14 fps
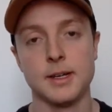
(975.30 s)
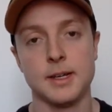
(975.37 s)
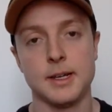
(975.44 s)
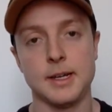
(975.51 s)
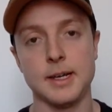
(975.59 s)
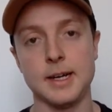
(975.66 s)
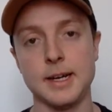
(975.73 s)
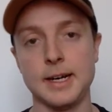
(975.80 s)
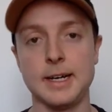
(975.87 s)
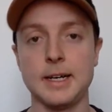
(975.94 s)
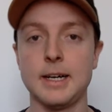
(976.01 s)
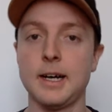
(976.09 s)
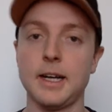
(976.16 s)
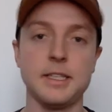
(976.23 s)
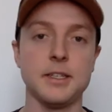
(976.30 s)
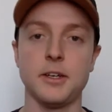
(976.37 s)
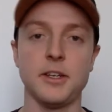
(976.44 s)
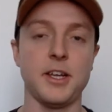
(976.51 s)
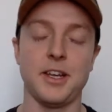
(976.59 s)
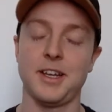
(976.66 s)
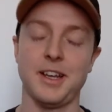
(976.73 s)
I
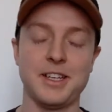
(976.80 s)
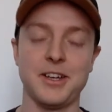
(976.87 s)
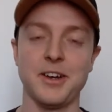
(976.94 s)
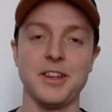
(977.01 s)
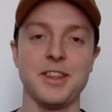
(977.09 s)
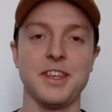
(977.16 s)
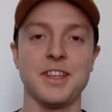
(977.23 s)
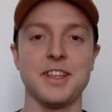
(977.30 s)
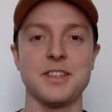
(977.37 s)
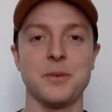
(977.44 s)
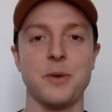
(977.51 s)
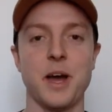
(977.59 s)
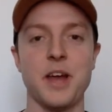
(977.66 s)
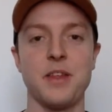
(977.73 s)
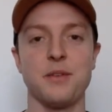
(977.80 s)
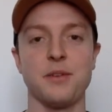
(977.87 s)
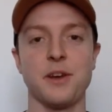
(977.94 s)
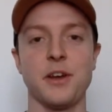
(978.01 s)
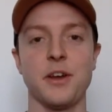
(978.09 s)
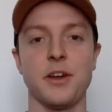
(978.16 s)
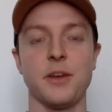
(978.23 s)
don't think there's a way that
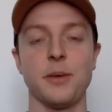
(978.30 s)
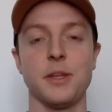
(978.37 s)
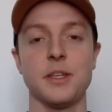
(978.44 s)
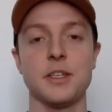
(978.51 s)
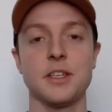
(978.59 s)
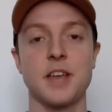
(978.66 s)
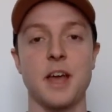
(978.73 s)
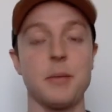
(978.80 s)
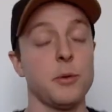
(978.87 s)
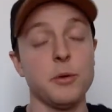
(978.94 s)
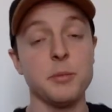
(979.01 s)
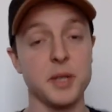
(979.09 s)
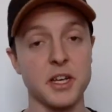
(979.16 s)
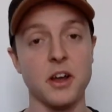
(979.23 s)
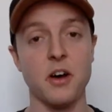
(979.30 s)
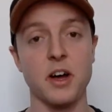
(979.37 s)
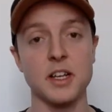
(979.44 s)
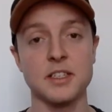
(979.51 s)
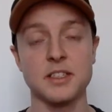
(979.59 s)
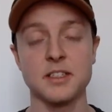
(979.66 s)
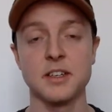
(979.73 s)
Freo can win this game. It would be
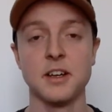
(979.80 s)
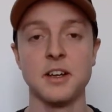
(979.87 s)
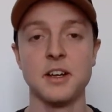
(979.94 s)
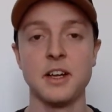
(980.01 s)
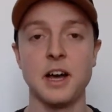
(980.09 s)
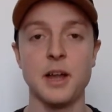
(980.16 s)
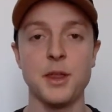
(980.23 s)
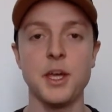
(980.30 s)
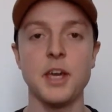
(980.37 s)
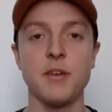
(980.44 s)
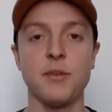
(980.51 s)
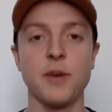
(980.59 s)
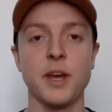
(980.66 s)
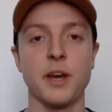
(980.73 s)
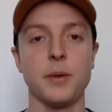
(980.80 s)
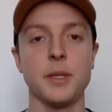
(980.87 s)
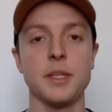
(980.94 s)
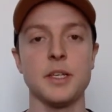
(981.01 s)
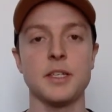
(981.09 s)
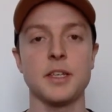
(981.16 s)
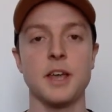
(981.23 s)
nice. I think if we're going to win
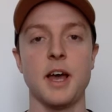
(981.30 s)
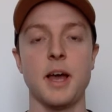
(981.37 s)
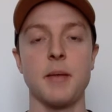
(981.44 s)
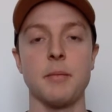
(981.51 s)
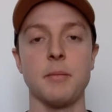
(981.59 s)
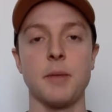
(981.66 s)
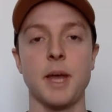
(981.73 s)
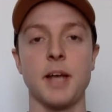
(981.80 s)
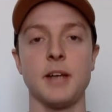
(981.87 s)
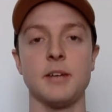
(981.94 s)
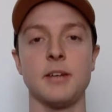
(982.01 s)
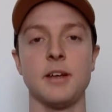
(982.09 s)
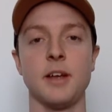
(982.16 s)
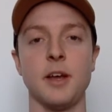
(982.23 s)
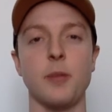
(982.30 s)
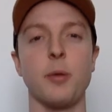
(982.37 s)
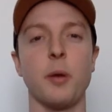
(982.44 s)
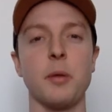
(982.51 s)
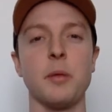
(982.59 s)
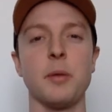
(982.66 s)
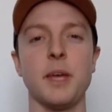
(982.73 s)
this game, and it'll
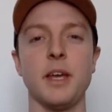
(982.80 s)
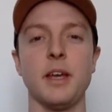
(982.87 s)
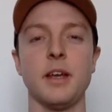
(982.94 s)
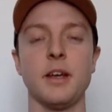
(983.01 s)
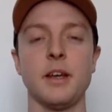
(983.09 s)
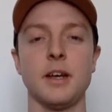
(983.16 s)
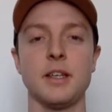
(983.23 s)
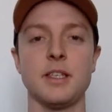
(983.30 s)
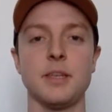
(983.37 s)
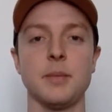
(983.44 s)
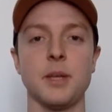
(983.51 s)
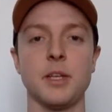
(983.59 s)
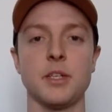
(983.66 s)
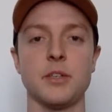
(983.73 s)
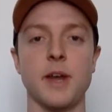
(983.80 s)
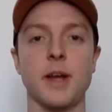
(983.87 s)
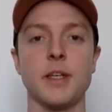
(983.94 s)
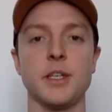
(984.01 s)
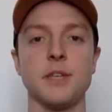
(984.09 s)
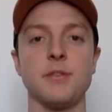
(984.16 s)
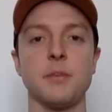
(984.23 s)
probably be a similar
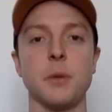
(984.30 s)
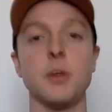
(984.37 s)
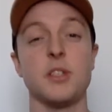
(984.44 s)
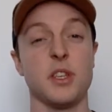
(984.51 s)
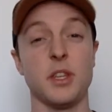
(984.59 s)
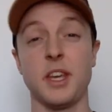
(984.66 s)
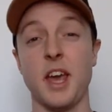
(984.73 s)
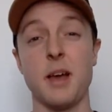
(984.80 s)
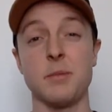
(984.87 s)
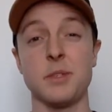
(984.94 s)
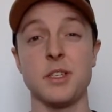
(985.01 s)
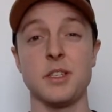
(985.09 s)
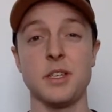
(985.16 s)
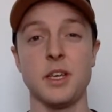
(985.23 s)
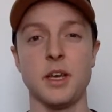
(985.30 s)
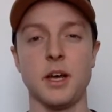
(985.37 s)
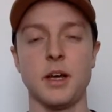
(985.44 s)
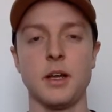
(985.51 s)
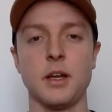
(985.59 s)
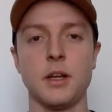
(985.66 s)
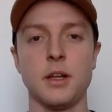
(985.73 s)
strategy for most of the games this year,
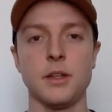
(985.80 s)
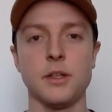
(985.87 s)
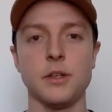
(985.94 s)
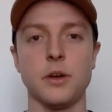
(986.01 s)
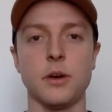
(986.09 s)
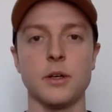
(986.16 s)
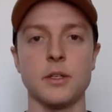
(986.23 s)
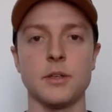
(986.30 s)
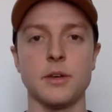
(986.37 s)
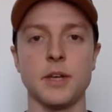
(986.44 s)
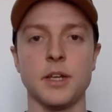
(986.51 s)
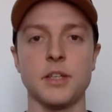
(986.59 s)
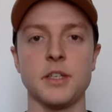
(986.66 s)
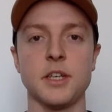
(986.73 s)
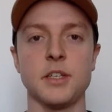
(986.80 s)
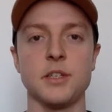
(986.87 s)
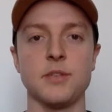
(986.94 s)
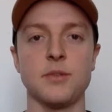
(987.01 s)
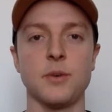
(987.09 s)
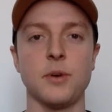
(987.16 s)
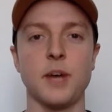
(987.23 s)
the Dockers are in
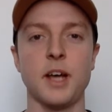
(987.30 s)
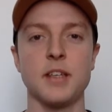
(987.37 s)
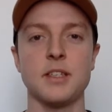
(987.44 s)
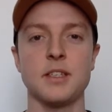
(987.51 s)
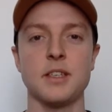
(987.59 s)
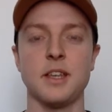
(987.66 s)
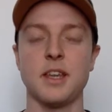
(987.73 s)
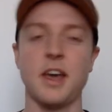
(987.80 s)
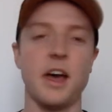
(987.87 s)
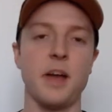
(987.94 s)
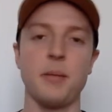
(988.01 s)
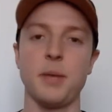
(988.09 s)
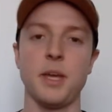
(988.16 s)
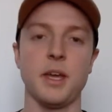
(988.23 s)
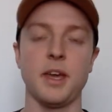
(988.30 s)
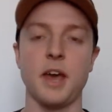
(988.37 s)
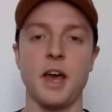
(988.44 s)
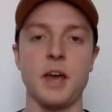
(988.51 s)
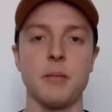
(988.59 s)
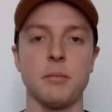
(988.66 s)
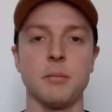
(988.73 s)
contention for. It can't be a
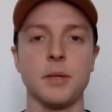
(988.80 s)
game,